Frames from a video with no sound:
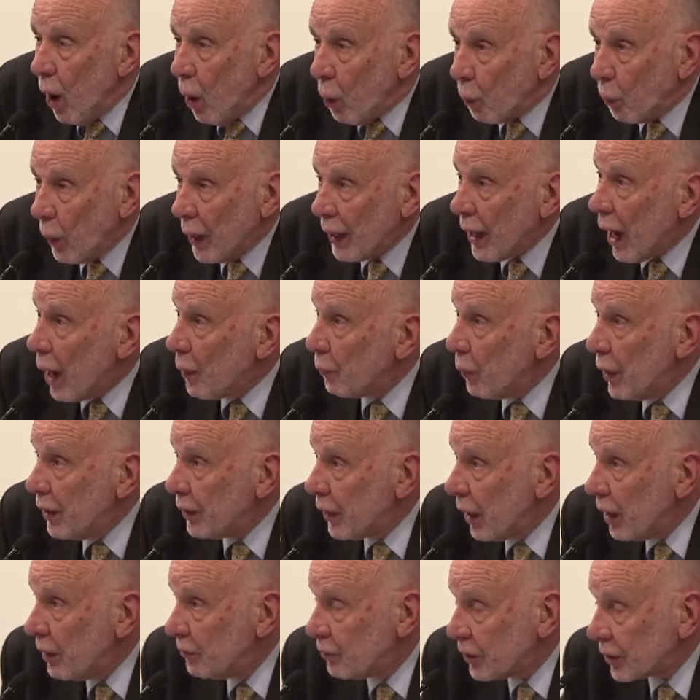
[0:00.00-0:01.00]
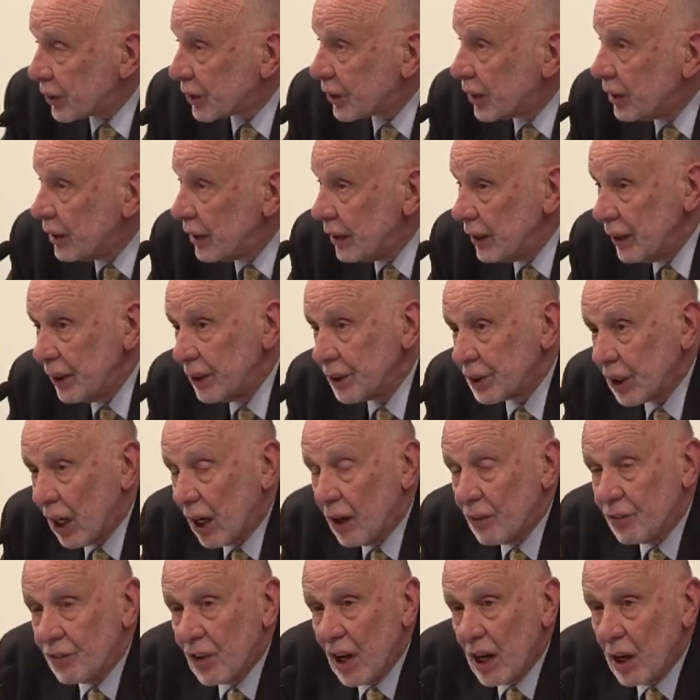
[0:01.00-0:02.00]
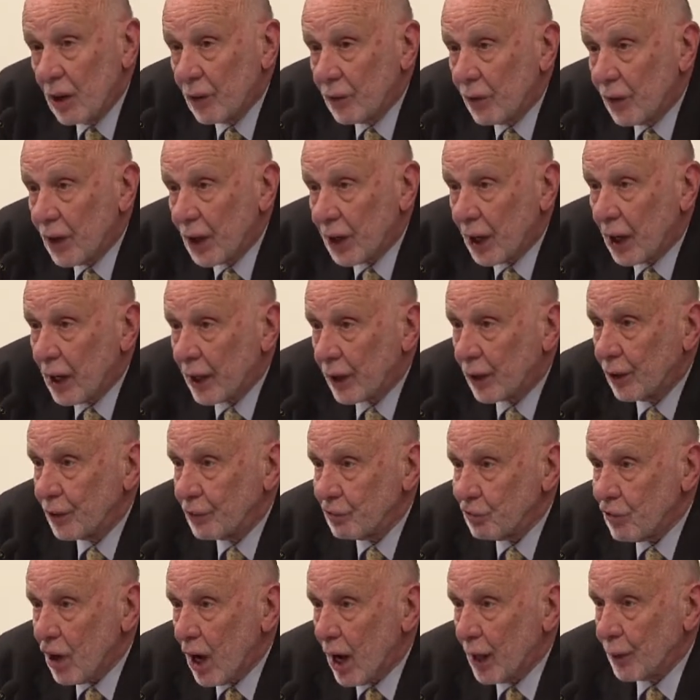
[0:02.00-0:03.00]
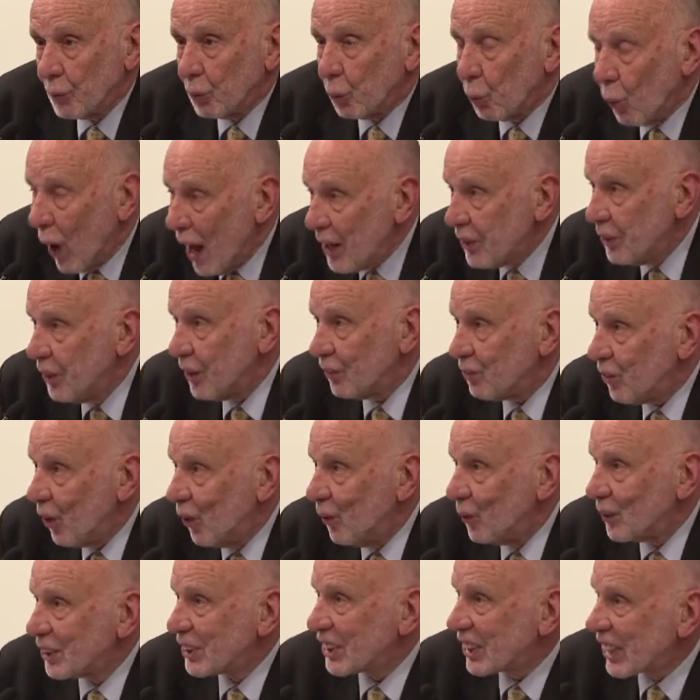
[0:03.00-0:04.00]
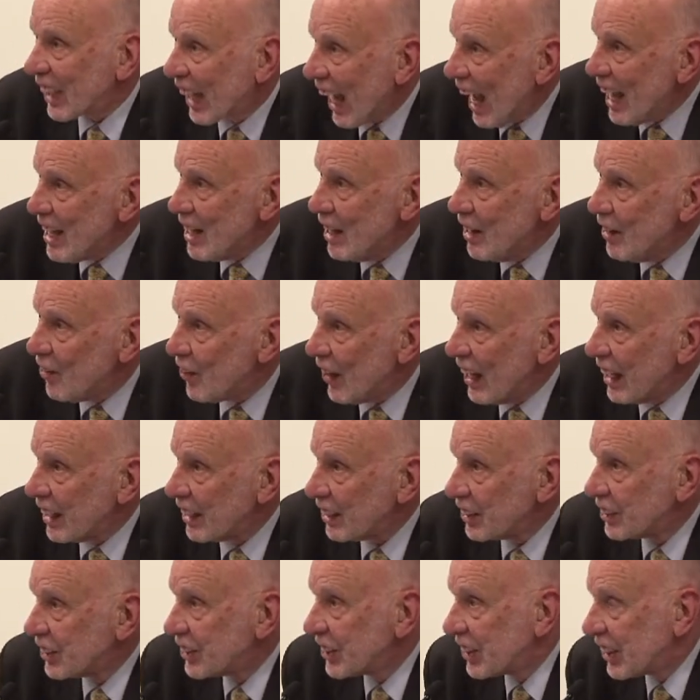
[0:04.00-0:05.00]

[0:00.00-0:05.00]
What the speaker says: When I went overseas, I found that I could write wonderful, scathing,